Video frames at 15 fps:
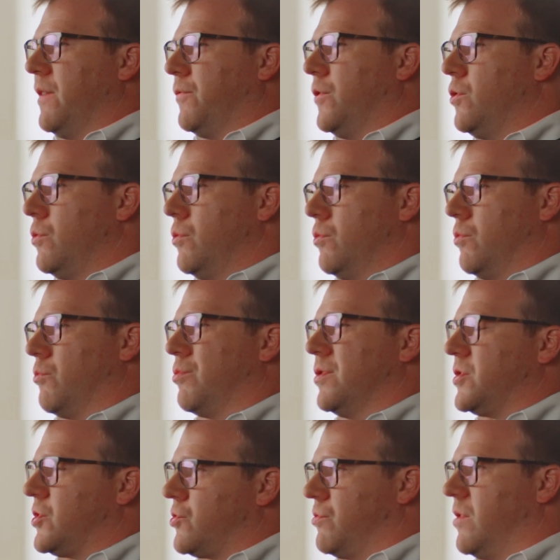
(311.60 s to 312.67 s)
if you
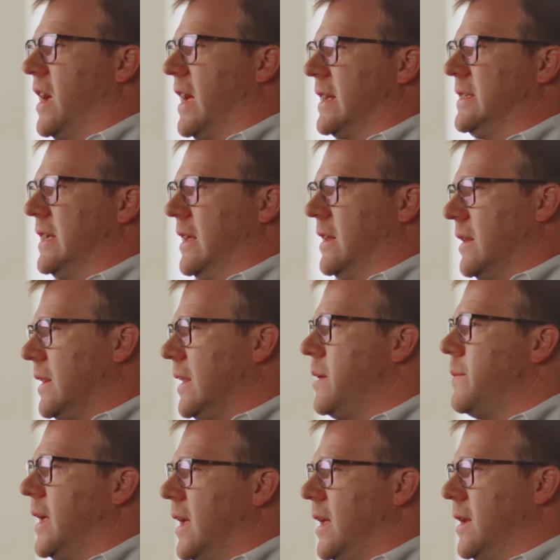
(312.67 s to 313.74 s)
restrict and
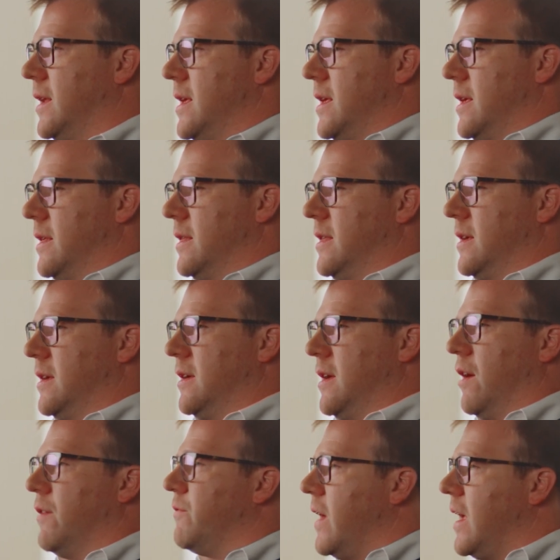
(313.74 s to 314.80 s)
limit the
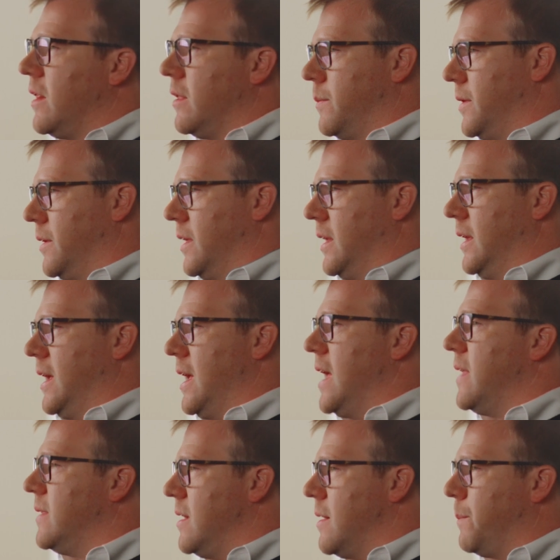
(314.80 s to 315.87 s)
availability
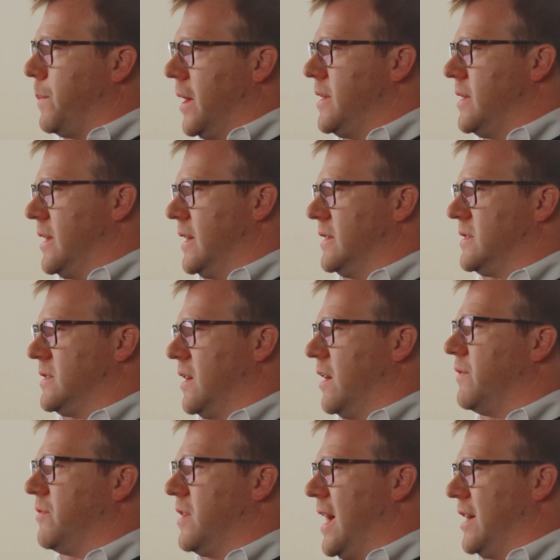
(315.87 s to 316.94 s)
and the abundance
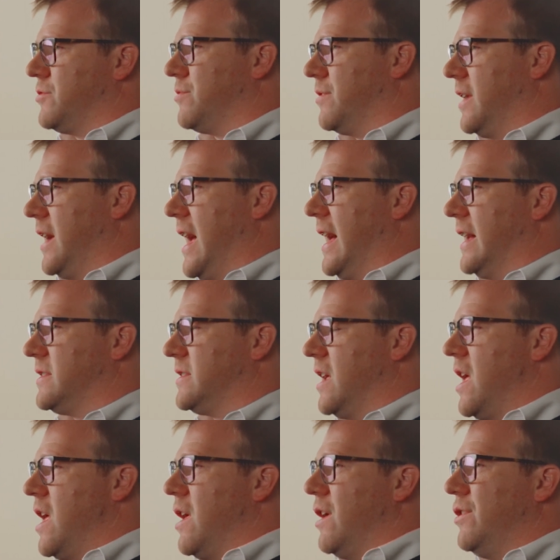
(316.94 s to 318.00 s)
of natural gas,
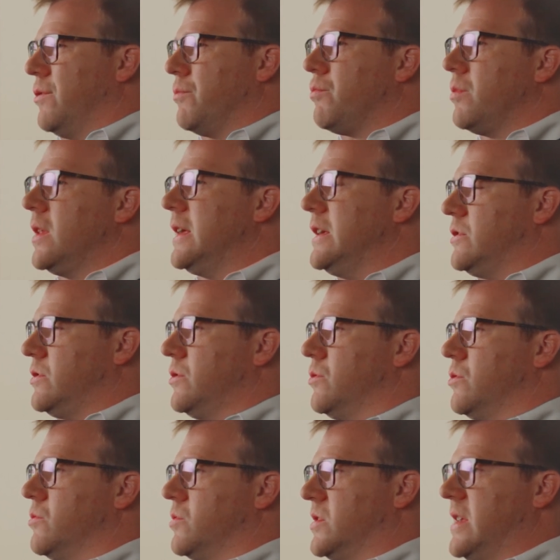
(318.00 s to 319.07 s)
you really
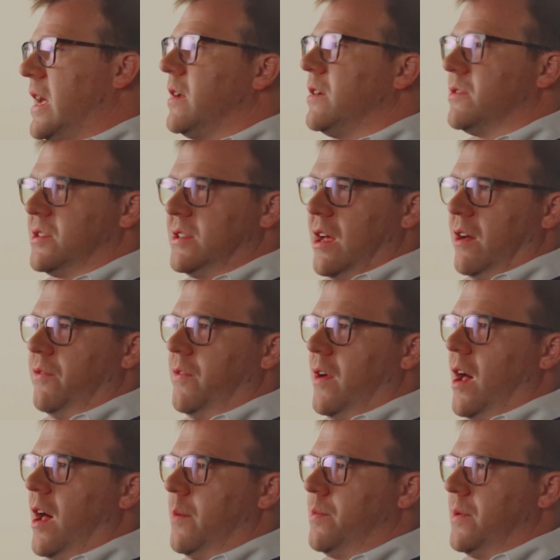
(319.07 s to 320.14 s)
do set yourself
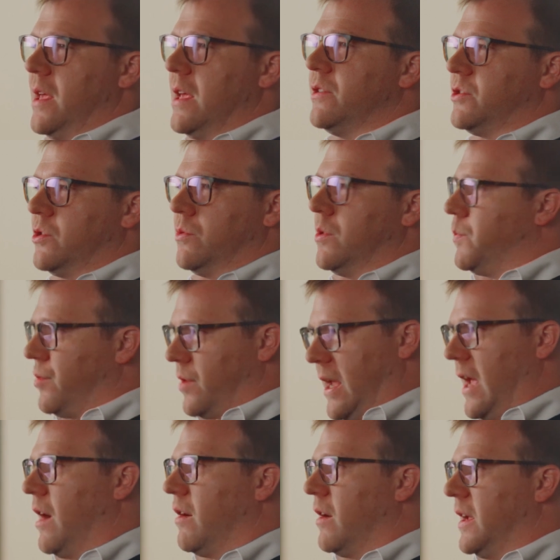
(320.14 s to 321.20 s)
up into a
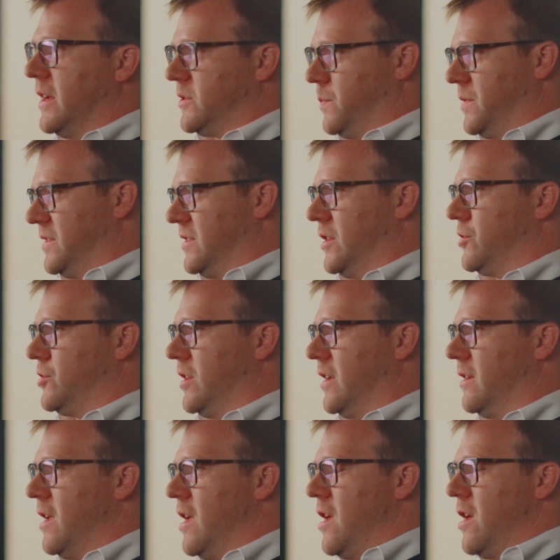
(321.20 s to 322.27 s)
precarious
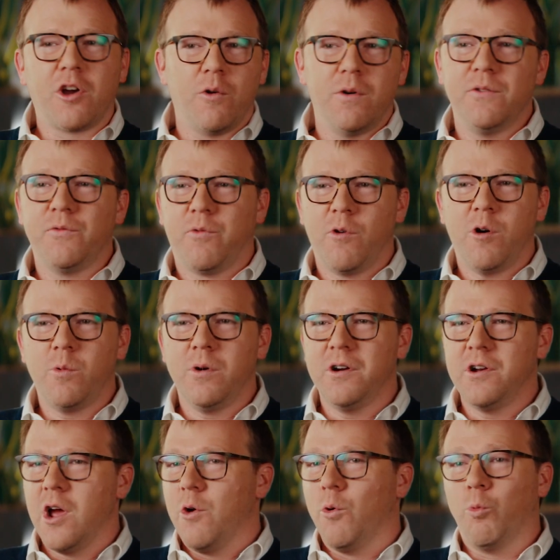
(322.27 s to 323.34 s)
position. Going
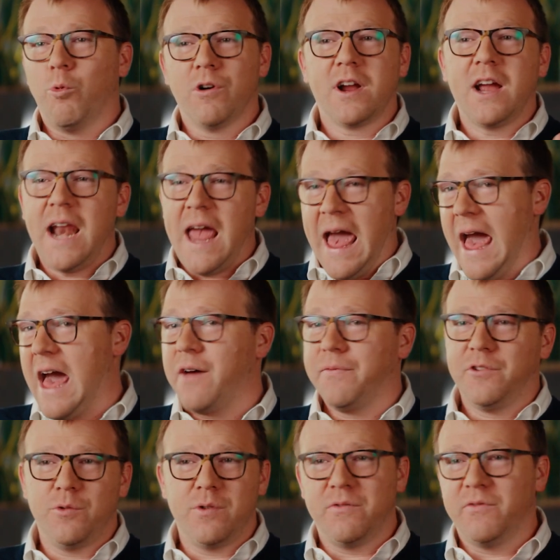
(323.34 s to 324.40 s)
forward, we're gonna have
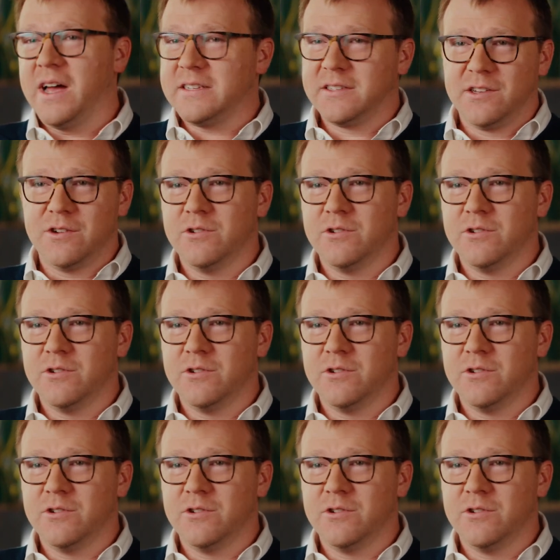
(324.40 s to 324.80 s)
to invest